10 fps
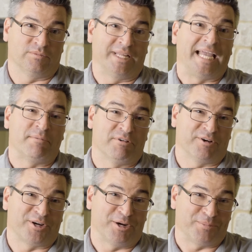name of
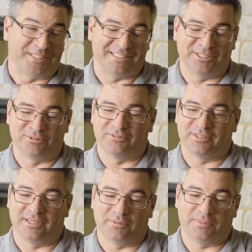our company, Cedar
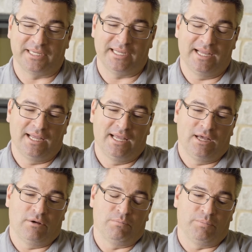Roofing Company.
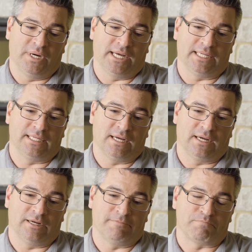But
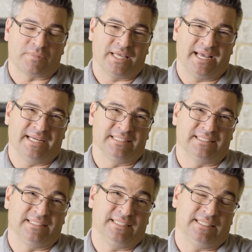
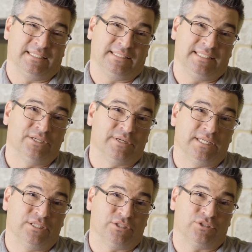as the cedar
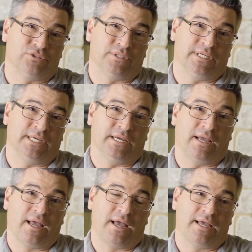industry
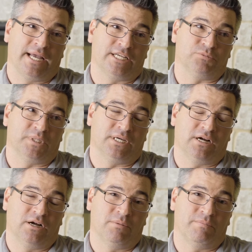has
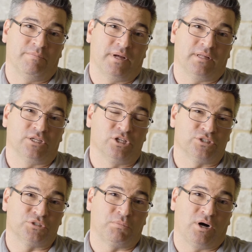become a little
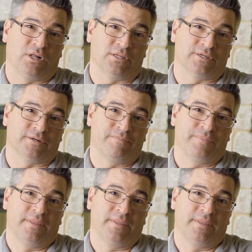smaller